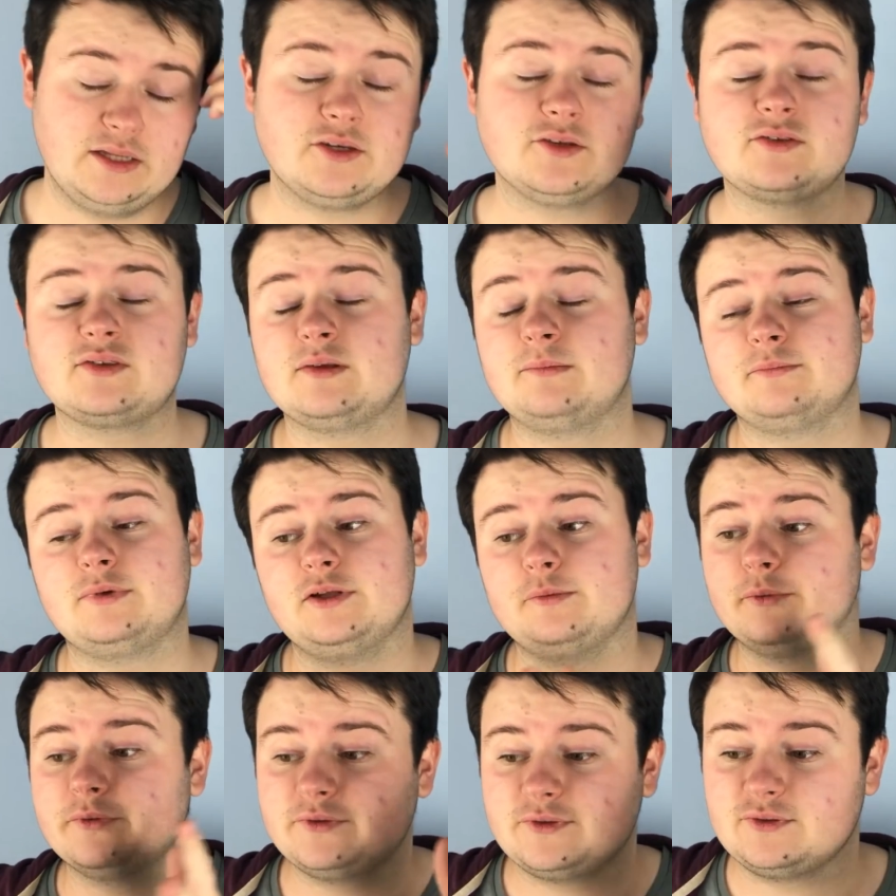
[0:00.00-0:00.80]
He just
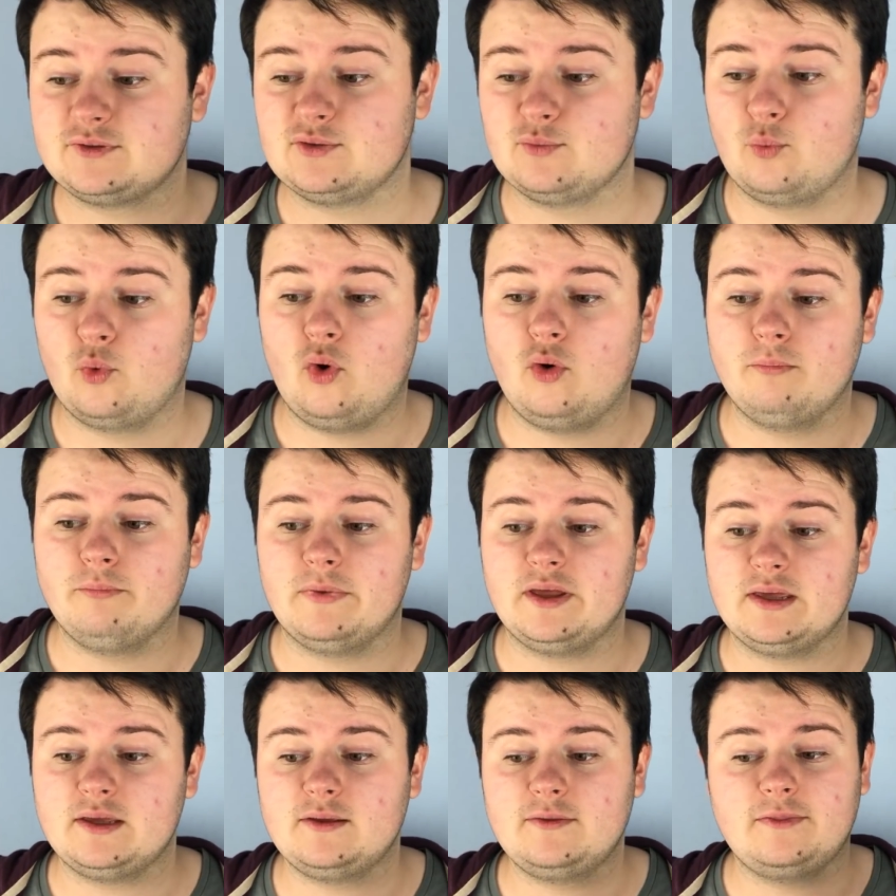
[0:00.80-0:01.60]
simply wanted to warn
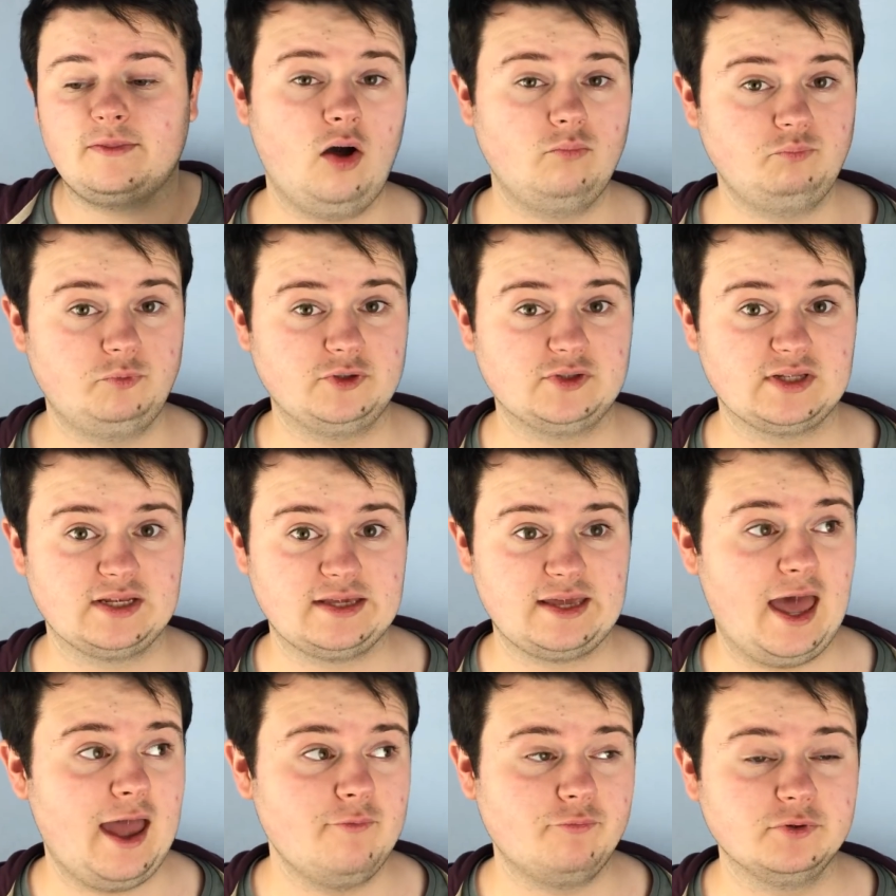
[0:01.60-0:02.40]
me.
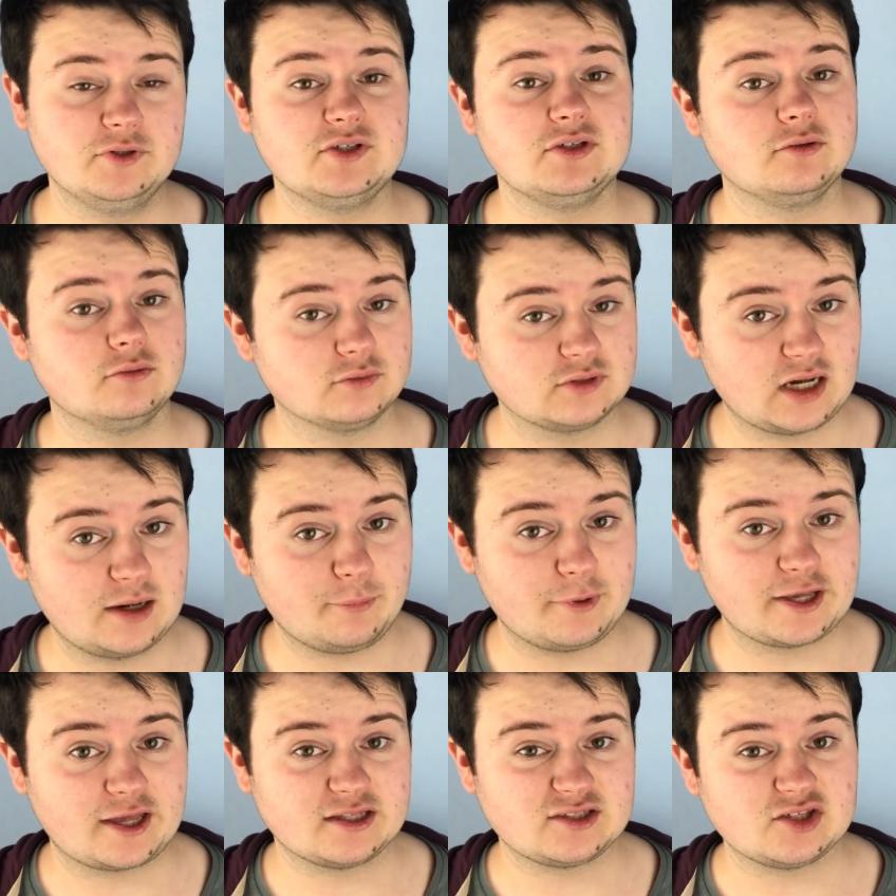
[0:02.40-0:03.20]
Obviously, every single
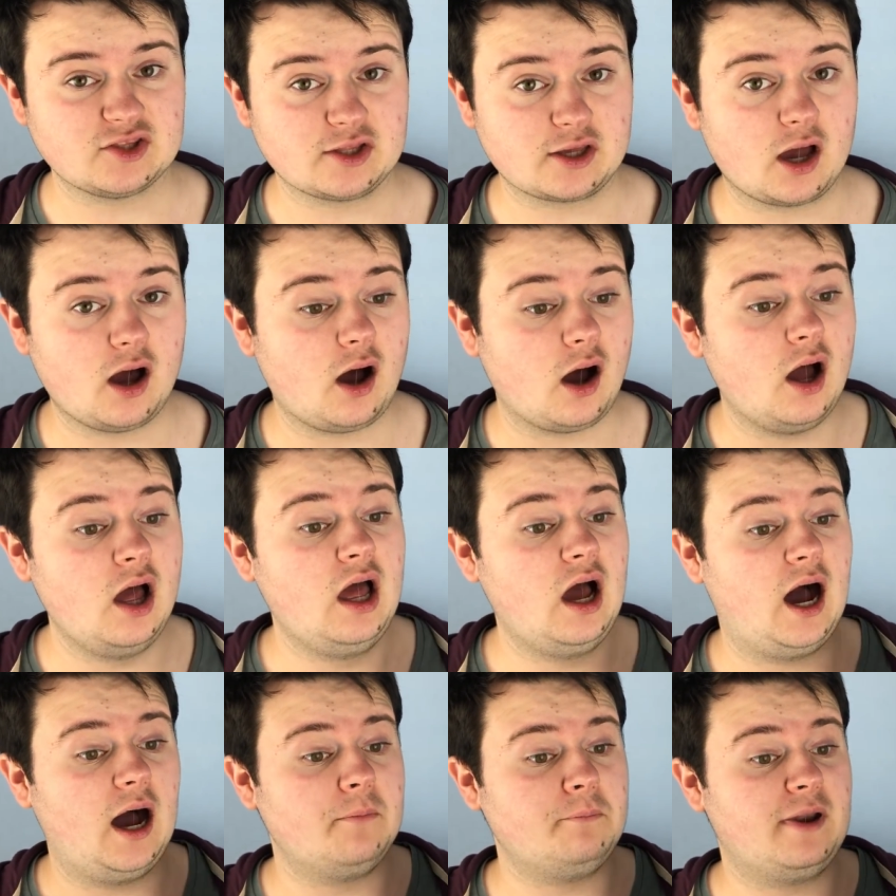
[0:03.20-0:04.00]
time I get in the car,
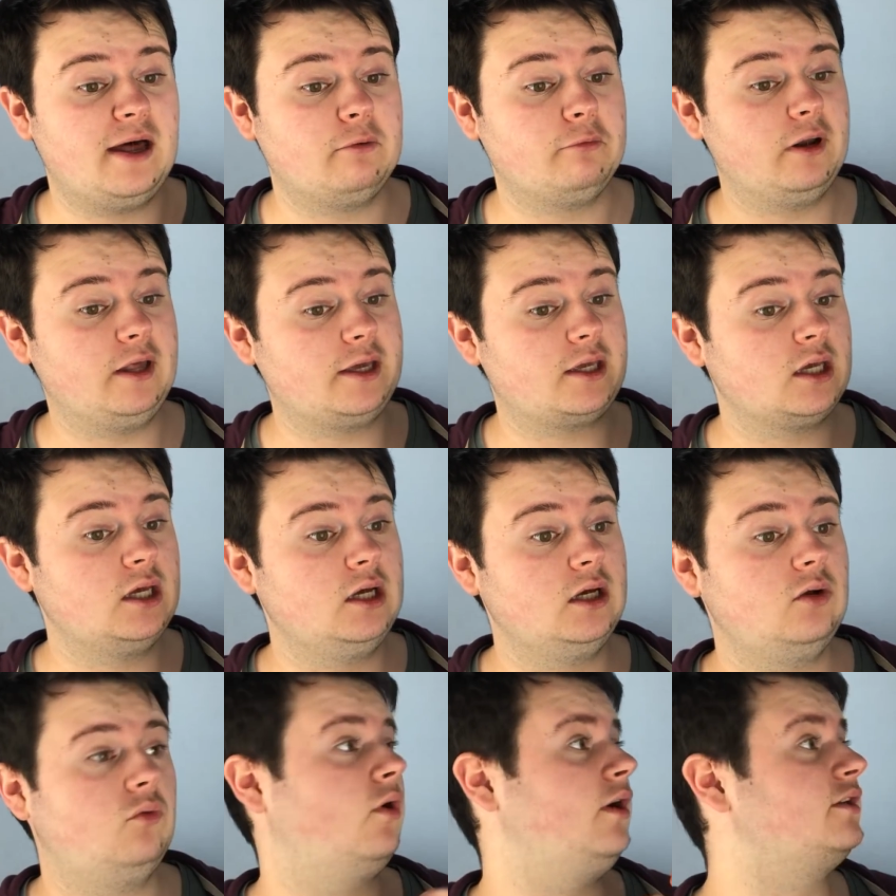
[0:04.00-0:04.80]
I'm now like,
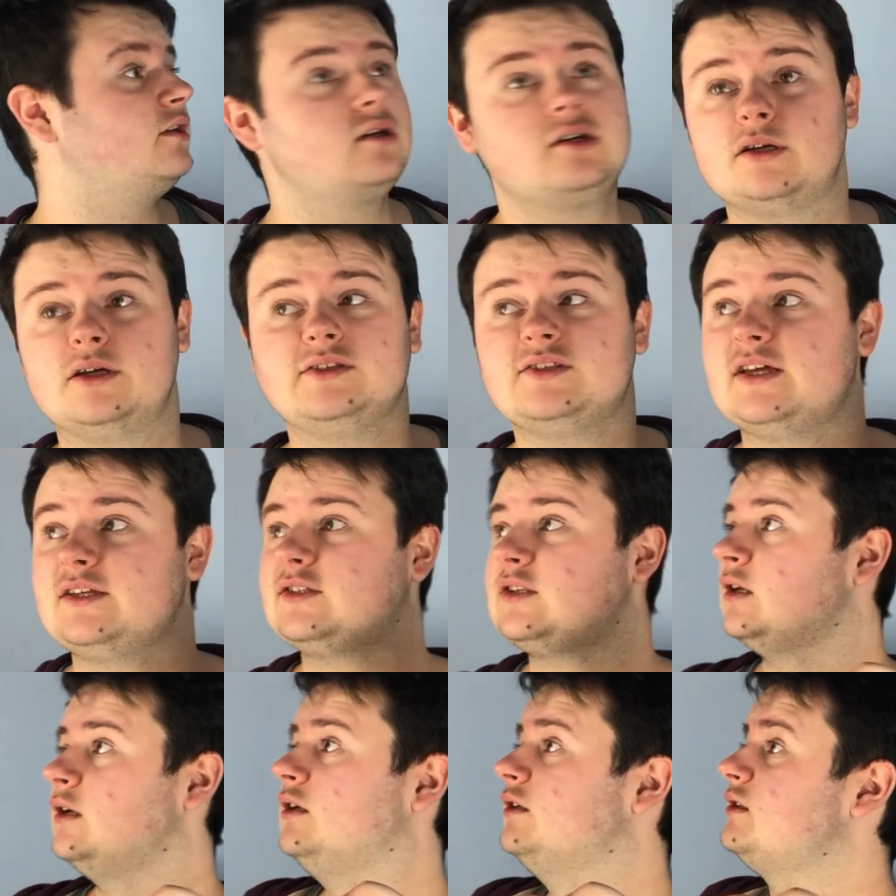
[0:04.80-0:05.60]
right,
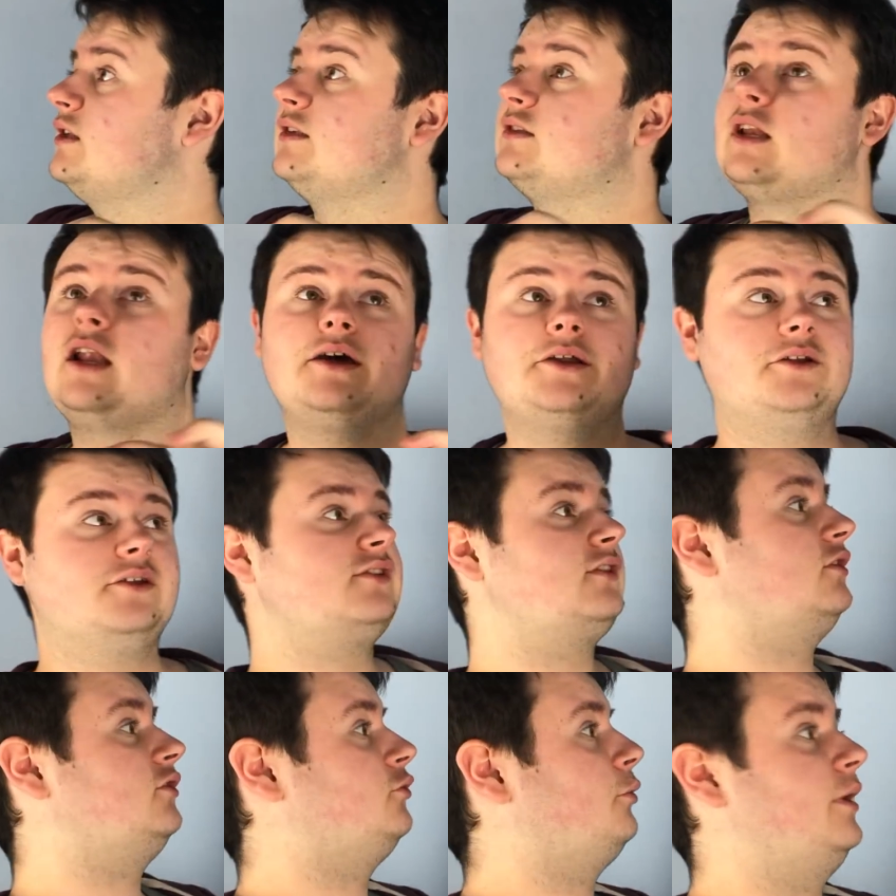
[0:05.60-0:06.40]
assess lightness
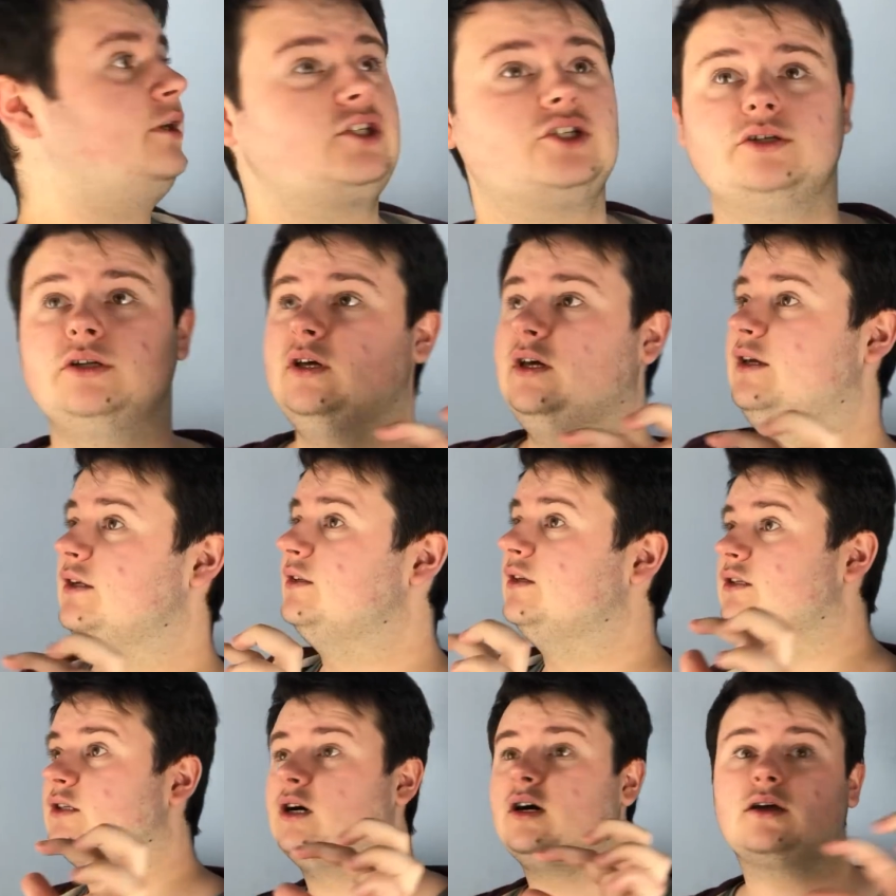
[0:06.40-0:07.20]
situation, is
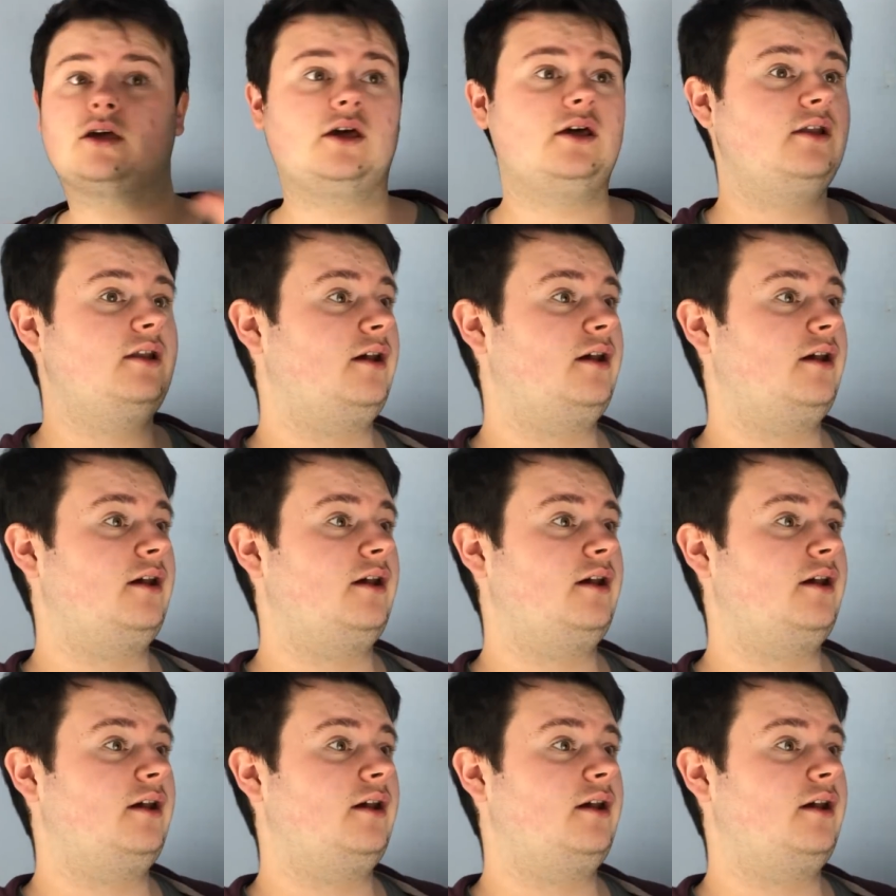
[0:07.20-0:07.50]
it dark?